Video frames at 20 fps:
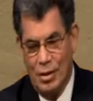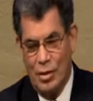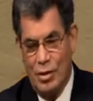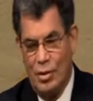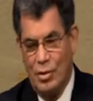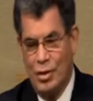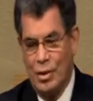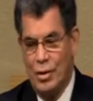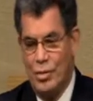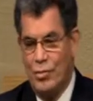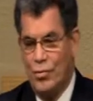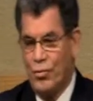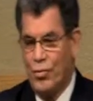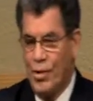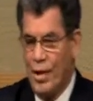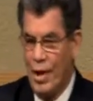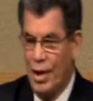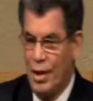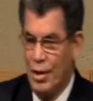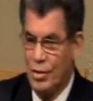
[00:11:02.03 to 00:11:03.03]
go to
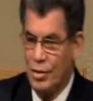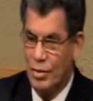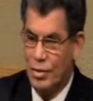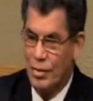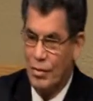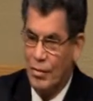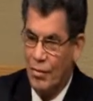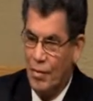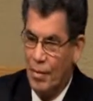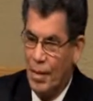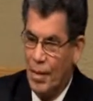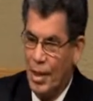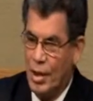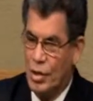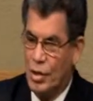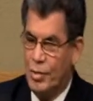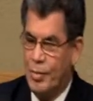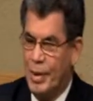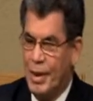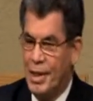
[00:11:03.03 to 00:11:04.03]
France and
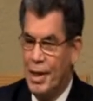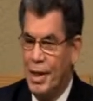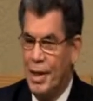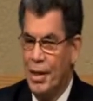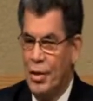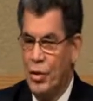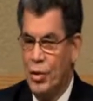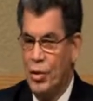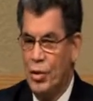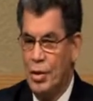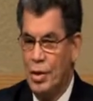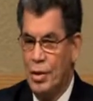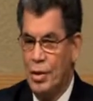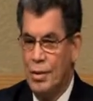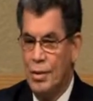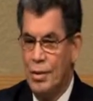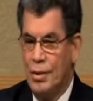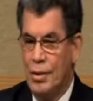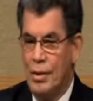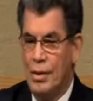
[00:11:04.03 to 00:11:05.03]
speak English
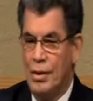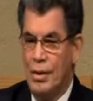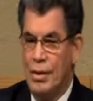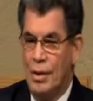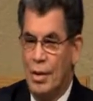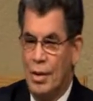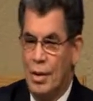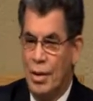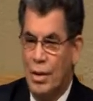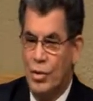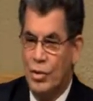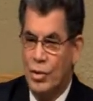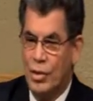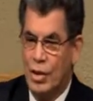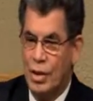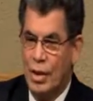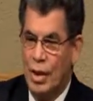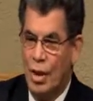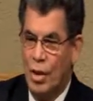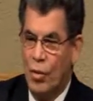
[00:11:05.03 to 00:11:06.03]
and
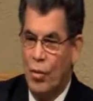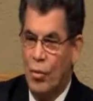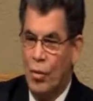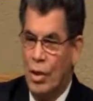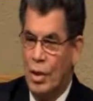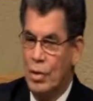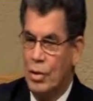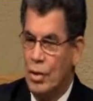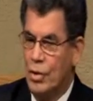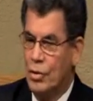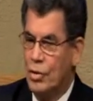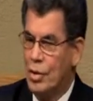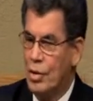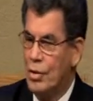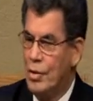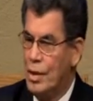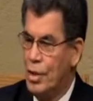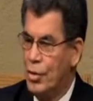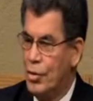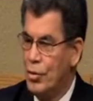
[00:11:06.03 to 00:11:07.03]
see how oneness
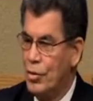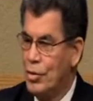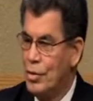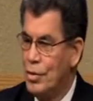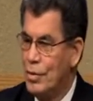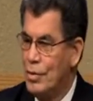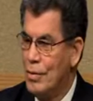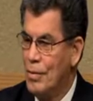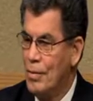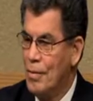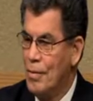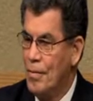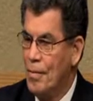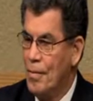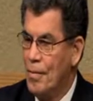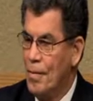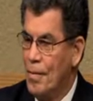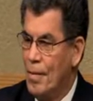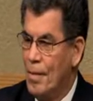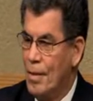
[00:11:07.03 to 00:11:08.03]
there is.
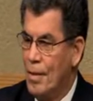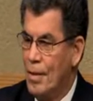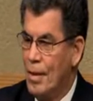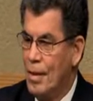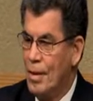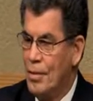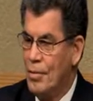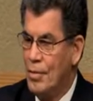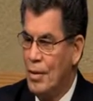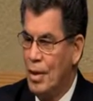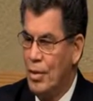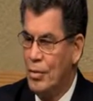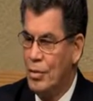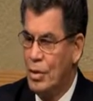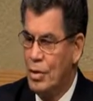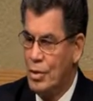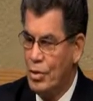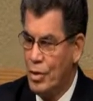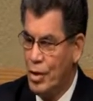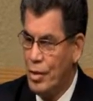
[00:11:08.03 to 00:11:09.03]
Now,
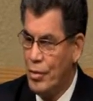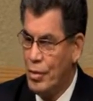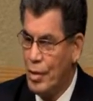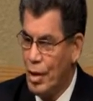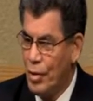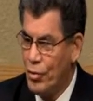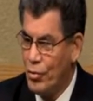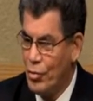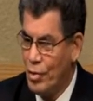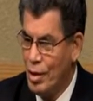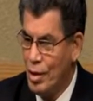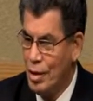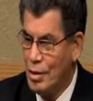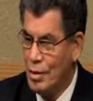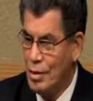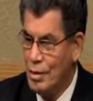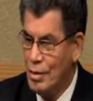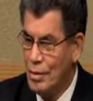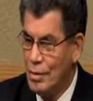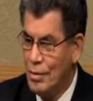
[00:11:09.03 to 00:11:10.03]
did you hear what I said?
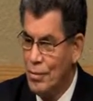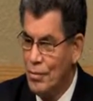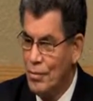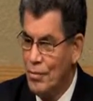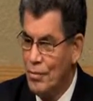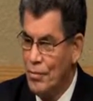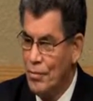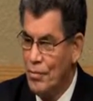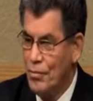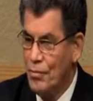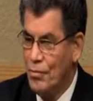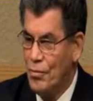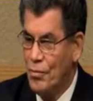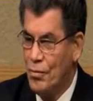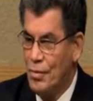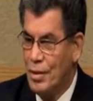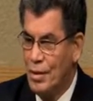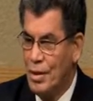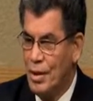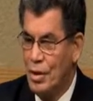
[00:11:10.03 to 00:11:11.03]

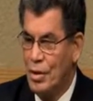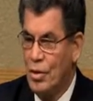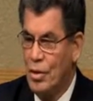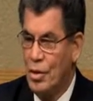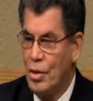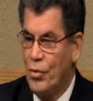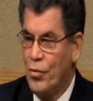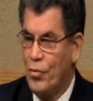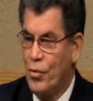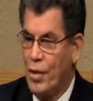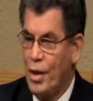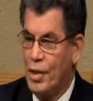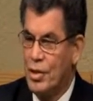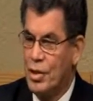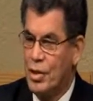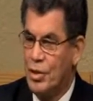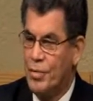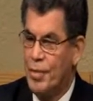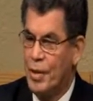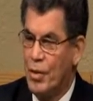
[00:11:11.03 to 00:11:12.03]
I said, go to France
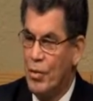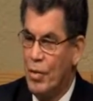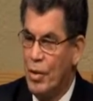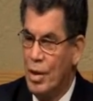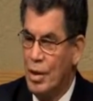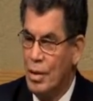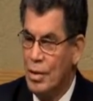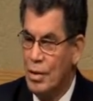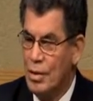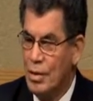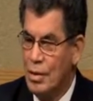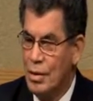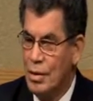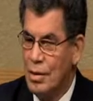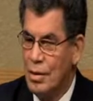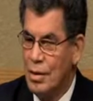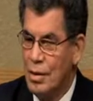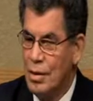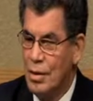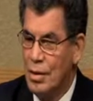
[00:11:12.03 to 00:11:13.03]
and speak what?
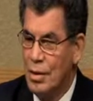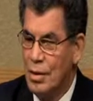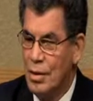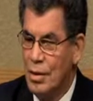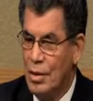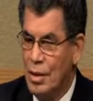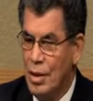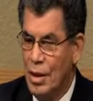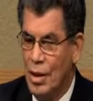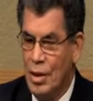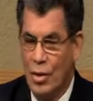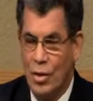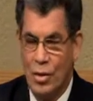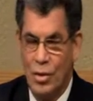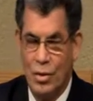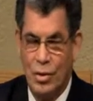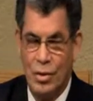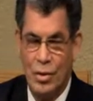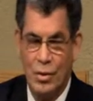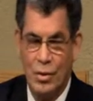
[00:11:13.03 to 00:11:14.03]
English.